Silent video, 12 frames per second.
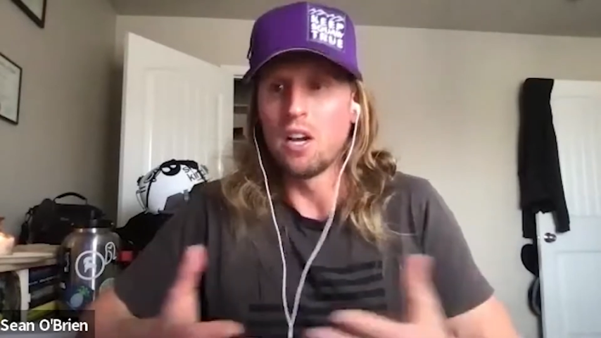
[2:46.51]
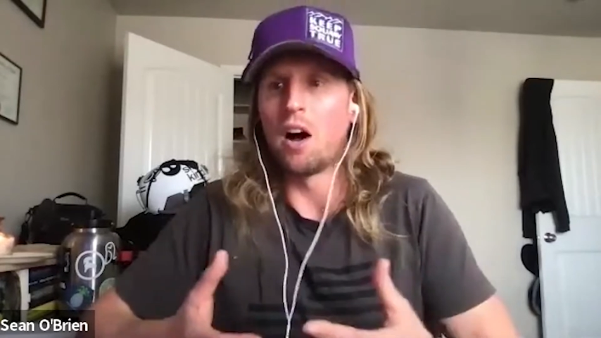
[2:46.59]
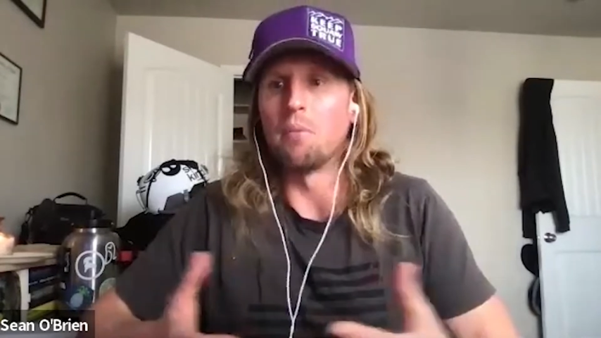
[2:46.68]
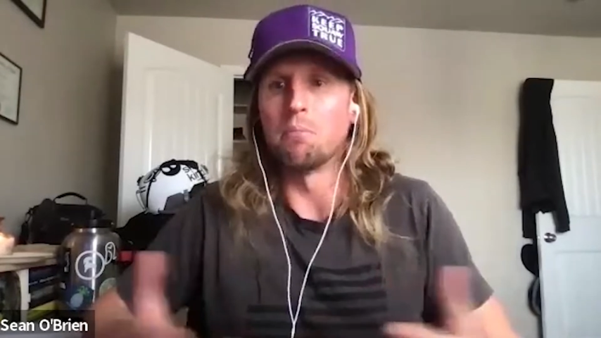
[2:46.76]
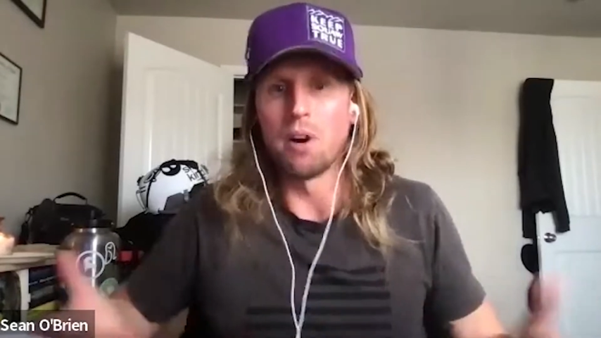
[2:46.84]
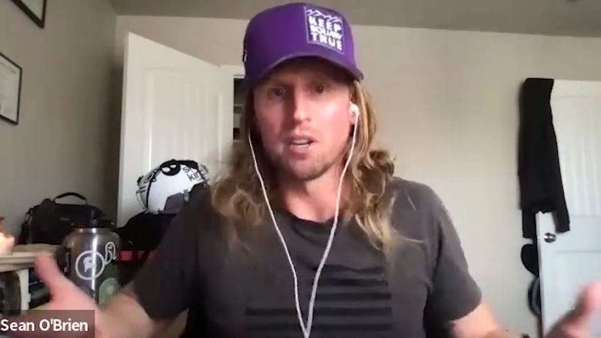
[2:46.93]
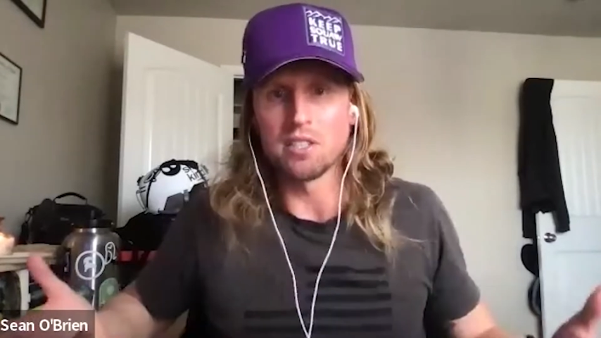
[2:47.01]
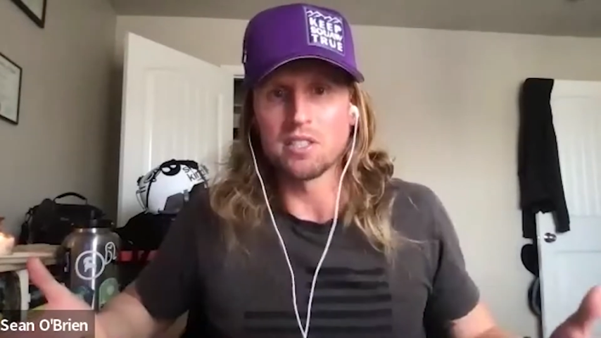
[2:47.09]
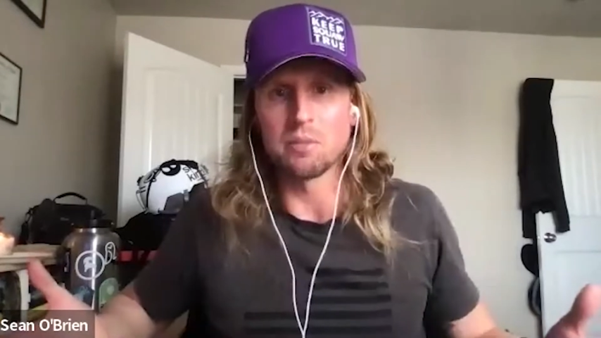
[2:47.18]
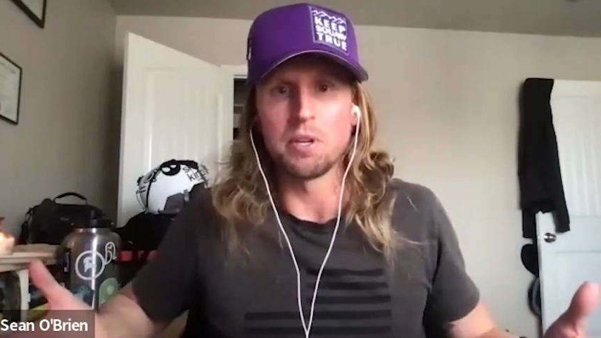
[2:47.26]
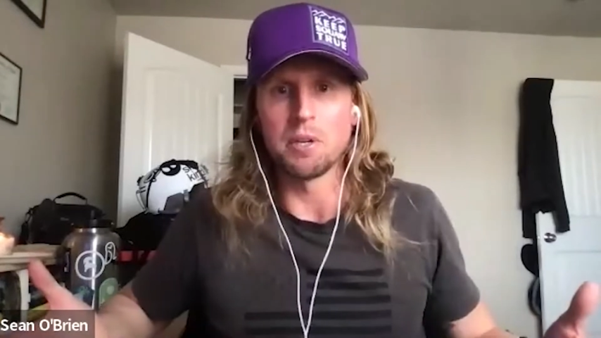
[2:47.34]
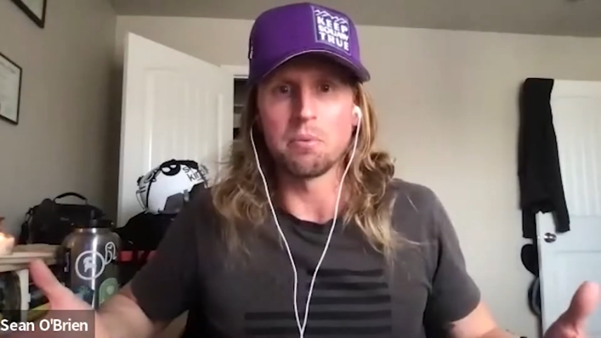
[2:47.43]
amongst
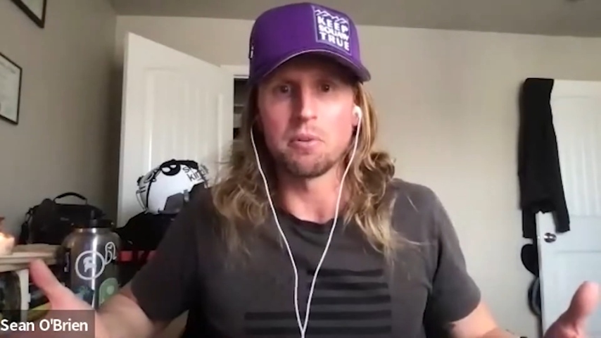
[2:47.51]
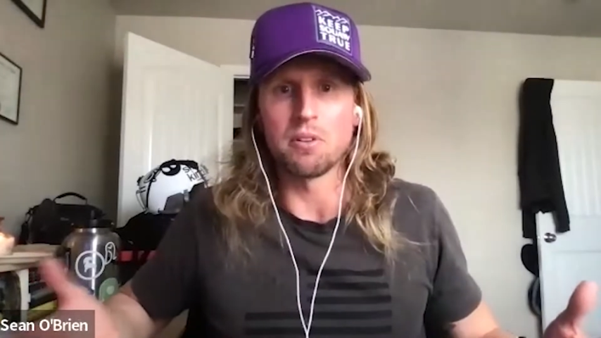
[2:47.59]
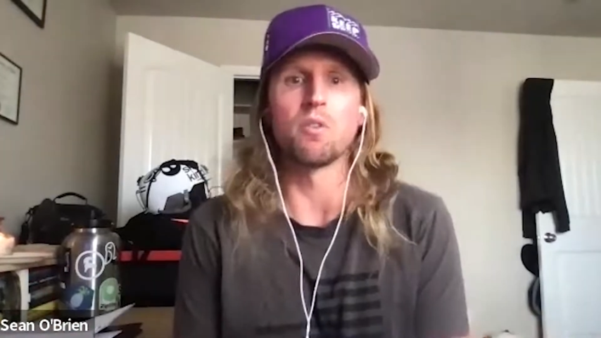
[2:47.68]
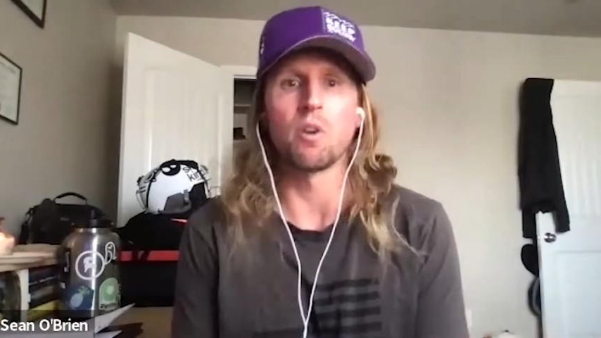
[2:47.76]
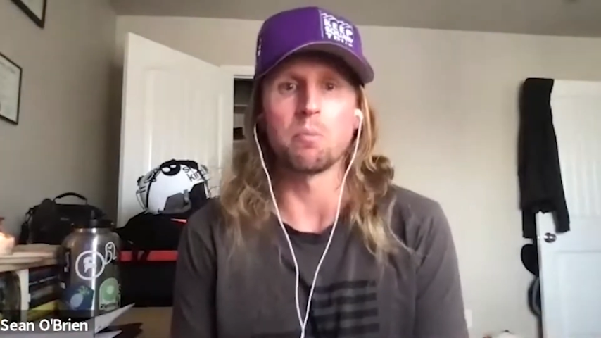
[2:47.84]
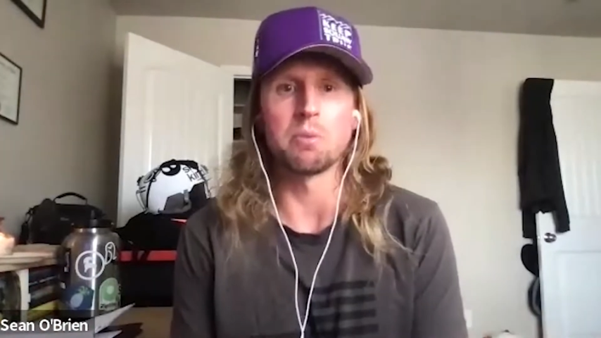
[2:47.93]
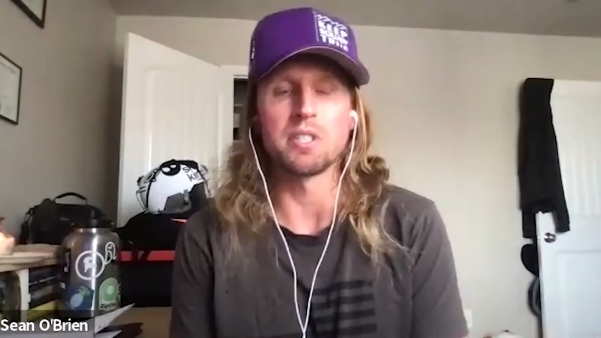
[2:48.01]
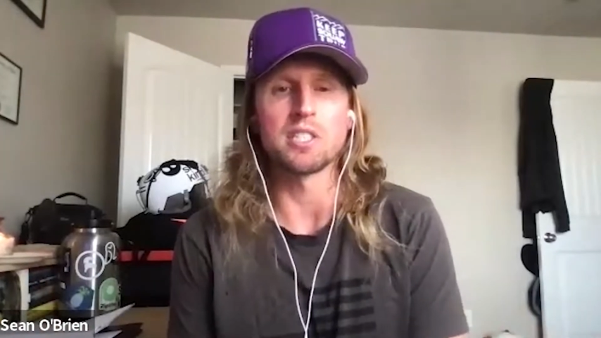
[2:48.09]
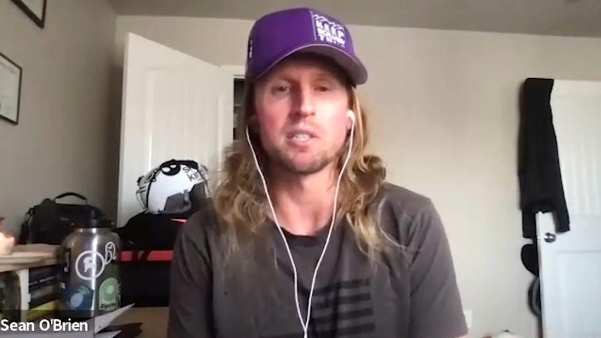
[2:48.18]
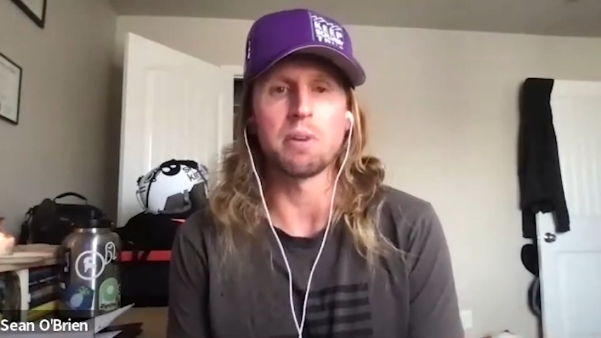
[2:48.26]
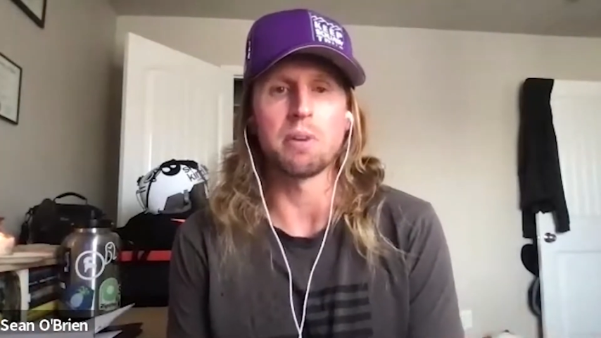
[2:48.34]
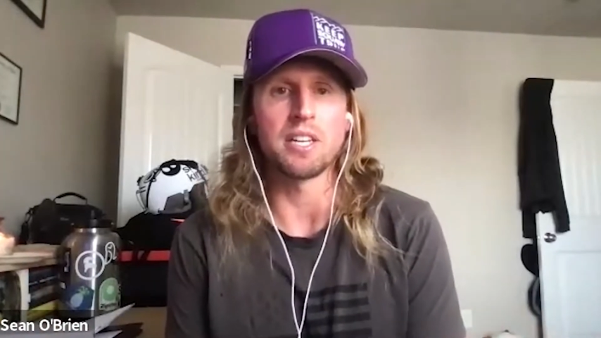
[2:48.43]
the people who are
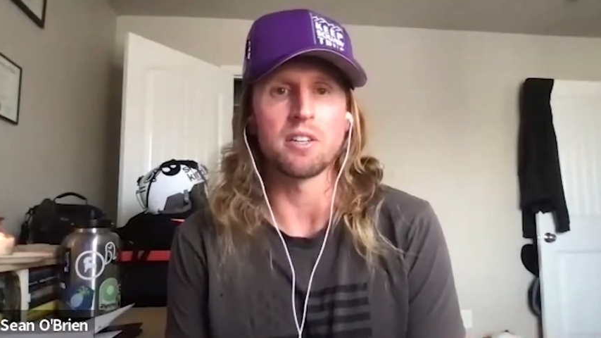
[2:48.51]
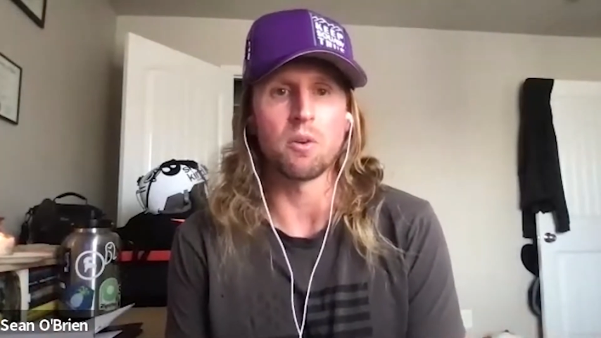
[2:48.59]
participating,